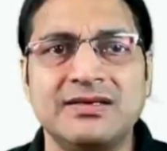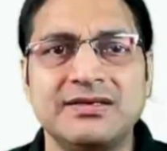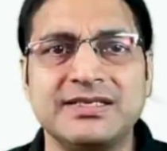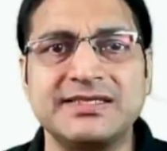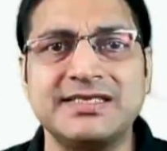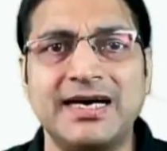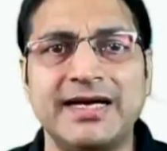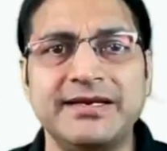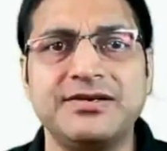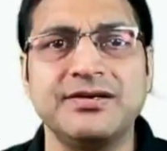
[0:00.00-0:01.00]

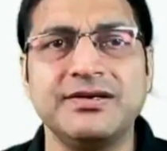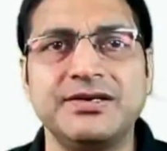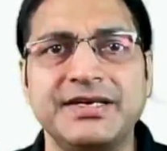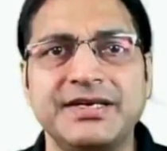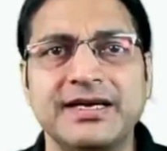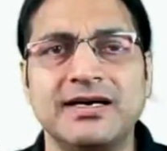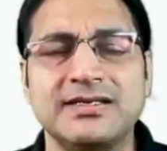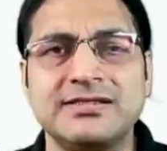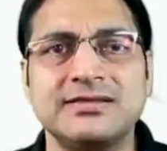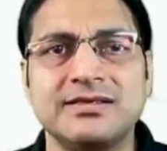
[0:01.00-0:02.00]
Decide
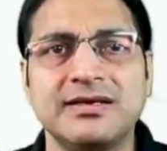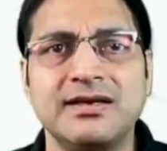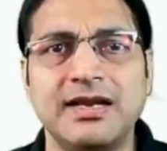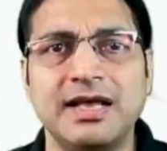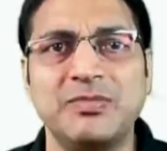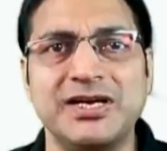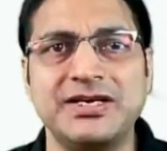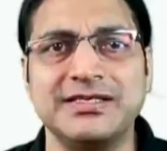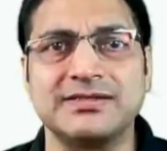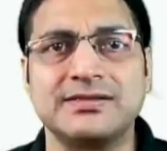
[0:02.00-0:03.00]
Tia's
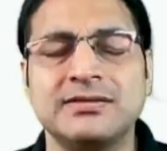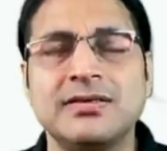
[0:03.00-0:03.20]
liabilities.